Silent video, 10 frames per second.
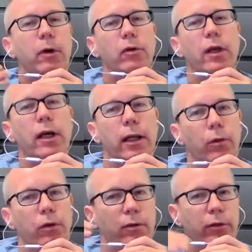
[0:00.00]
time goes
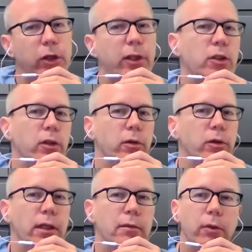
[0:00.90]
on and the risk of
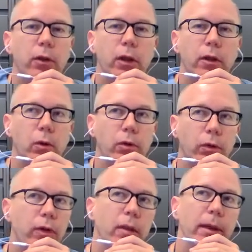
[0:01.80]
rejection goes down, the
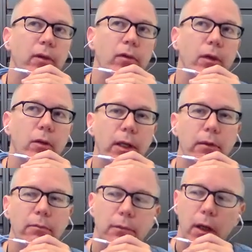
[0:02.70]
doses of the
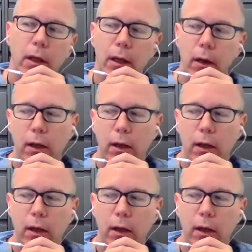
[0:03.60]
medicine go down.